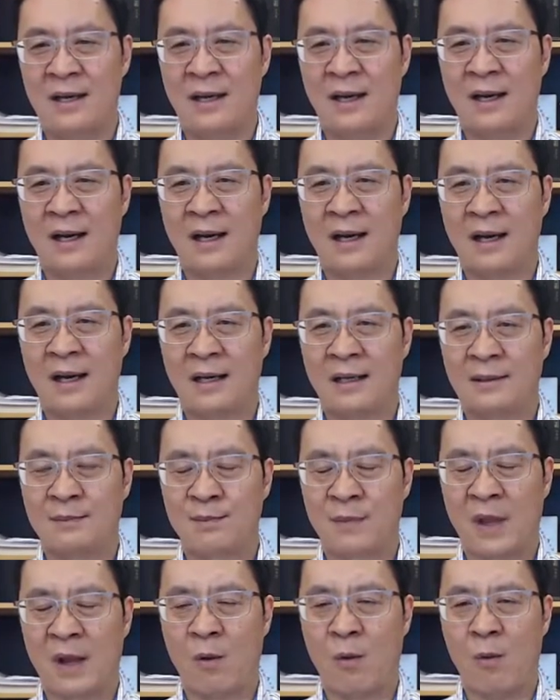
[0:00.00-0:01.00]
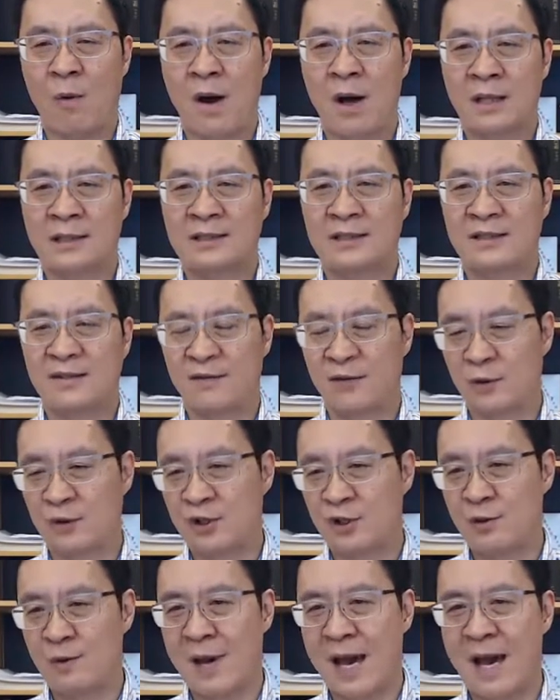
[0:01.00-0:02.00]
walked for
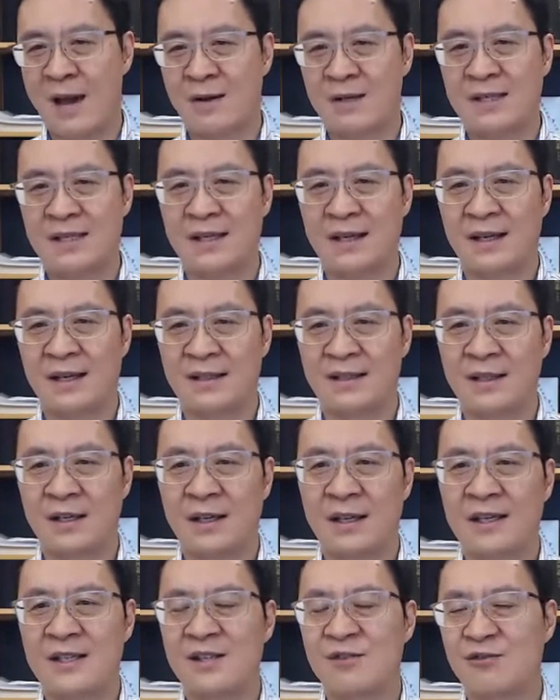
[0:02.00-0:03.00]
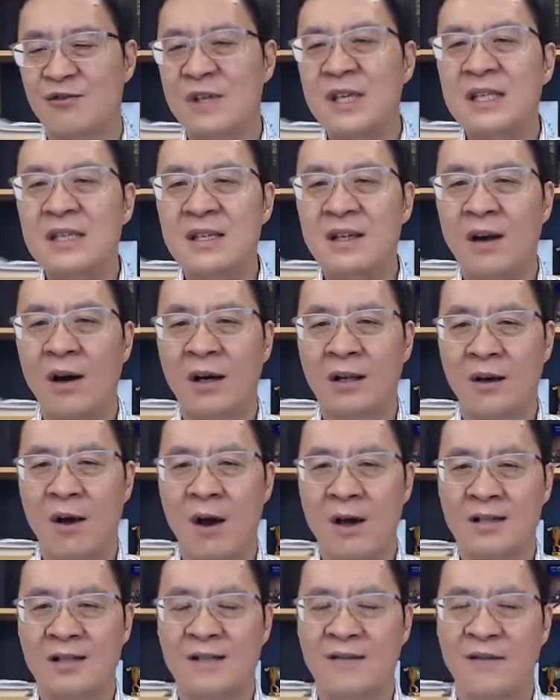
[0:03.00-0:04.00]
2 hours in a dirty street called
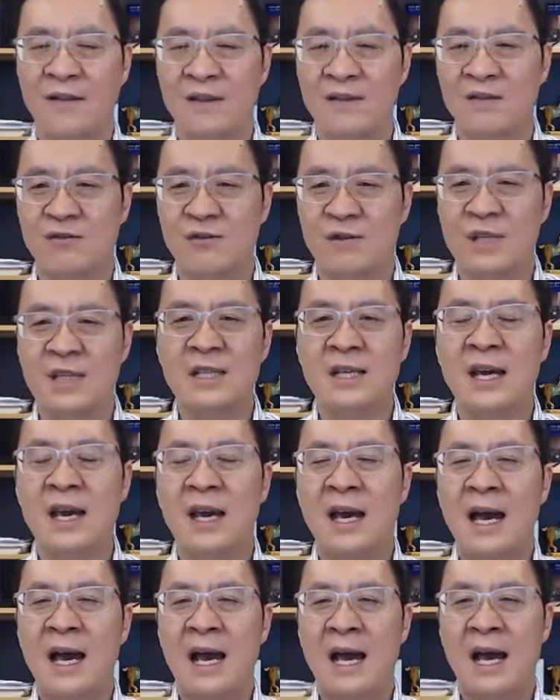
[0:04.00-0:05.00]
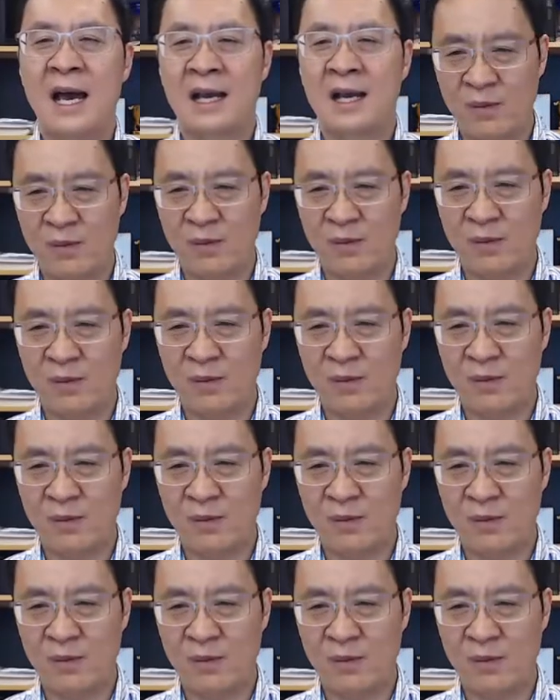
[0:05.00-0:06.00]
Oxford Street. I
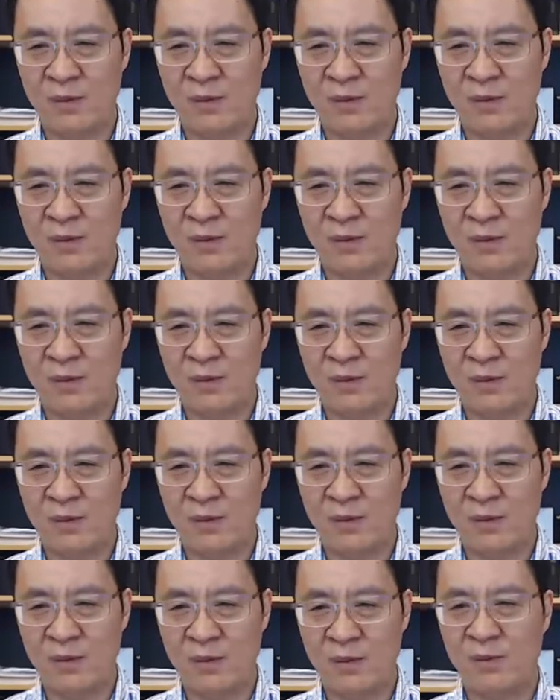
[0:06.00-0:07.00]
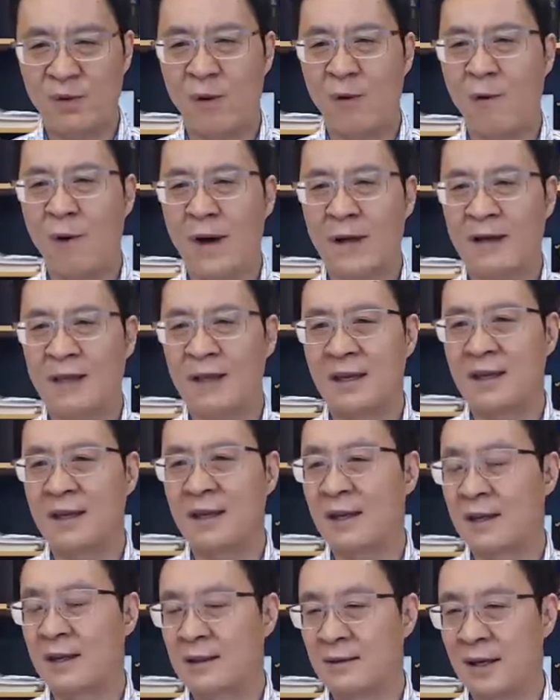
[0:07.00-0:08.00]
compare with the same people walking
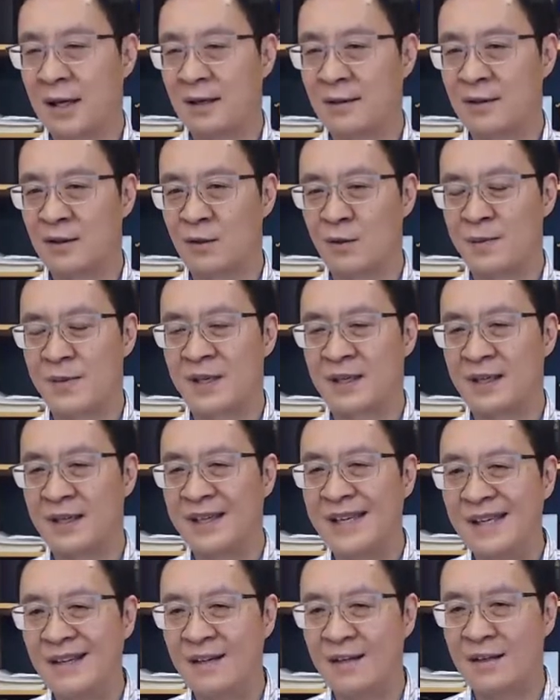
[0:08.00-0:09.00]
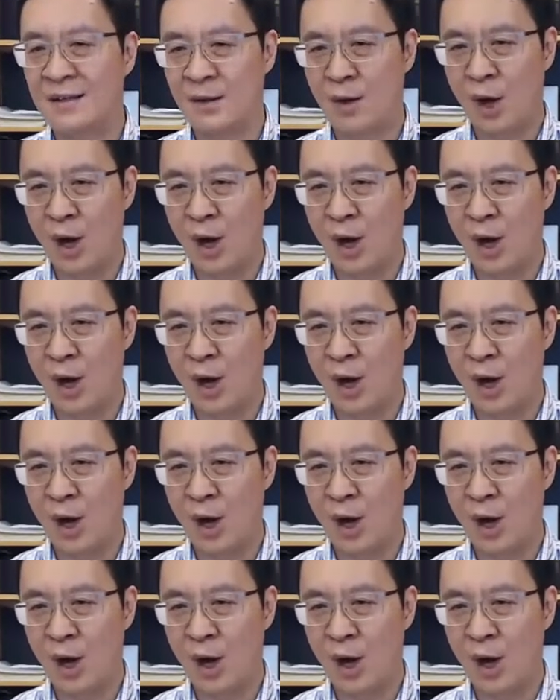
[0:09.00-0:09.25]
a little bit cleaner